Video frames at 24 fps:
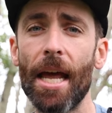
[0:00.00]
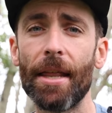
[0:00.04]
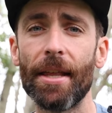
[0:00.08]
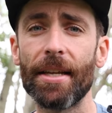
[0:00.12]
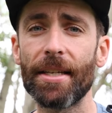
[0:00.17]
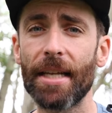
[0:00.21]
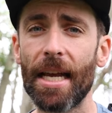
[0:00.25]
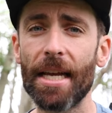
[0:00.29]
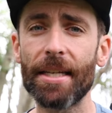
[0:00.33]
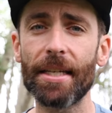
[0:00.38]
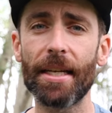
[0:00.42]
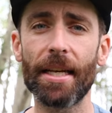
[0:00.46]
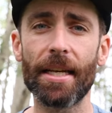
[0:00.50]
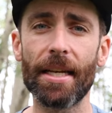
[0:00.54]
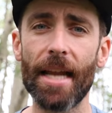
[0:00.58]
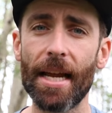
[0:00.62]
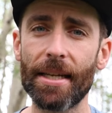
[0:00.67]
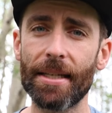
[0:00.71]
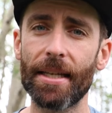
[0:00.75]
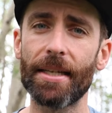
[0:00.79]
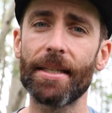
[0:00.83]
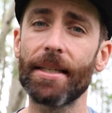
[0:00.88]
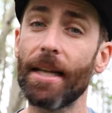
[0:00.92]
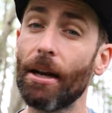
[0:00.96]
this isn't
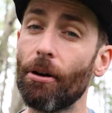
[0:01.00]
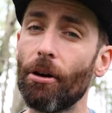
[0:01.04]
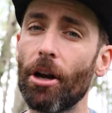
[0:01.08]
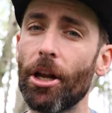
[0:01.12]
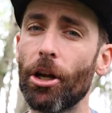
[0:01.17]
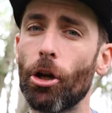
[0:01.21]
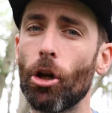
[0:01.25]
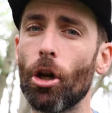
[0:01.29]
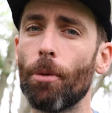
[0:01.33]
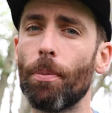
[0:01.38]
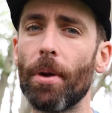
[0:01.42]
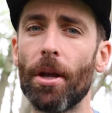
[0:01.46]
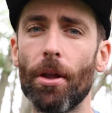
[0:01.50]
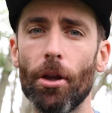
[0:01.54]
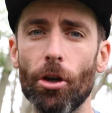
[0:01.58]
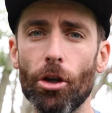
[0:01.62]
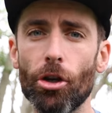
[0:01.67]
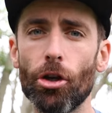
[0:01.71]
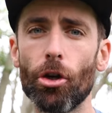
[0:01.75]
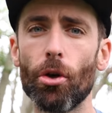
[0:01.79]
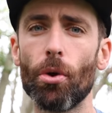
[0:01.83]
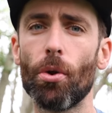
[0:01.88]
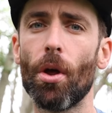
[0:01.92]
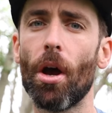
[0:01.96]
necessarily going to be the
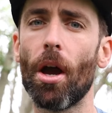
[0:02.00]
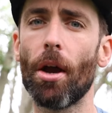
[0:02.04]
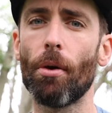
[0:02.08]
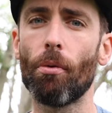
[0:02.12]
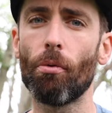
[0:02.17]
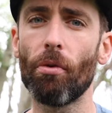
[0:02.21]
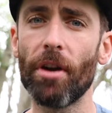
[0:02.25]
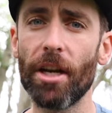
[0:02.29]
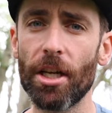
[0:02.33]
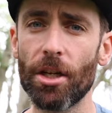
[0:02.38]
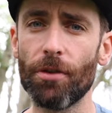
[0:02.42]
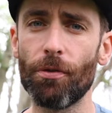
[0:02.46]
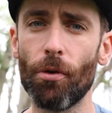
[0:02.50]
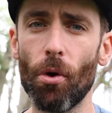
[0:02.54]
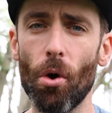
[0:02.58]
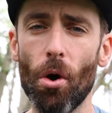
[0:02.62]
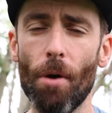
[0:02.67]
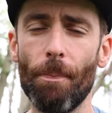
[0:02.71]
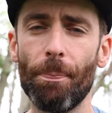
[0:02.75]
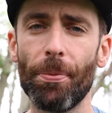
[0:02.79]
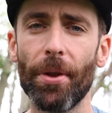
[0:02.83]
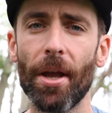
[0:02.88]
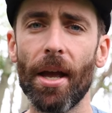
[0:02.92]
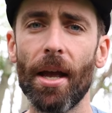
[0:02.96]
shoe that I reach
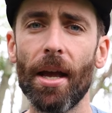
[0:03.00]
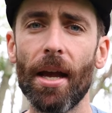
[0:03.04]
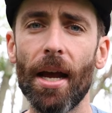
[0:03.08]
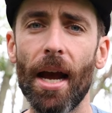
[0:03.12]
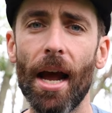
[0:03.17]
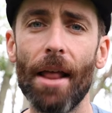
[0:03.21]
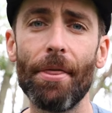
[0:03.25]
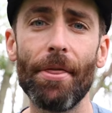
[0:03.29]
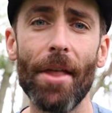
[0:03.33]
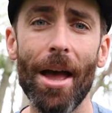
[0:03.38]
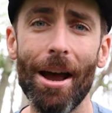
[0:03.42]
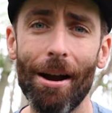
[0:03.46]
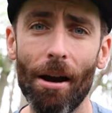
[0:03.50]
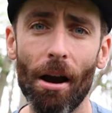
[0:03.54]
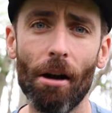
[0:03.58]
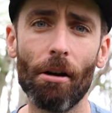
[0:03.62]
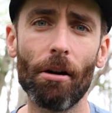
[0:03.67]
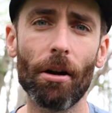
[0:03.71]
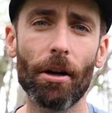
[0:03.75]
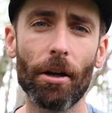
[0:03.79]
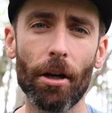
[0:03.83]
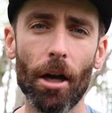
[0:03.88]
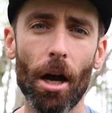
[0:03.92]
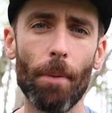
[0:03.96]
for, and there
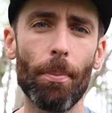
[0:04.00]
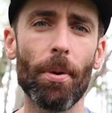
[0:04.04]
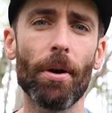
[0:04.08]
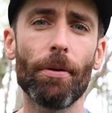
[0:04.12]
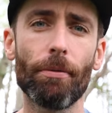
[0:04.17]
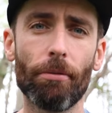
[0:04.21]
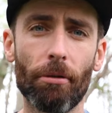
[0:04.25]
are a couple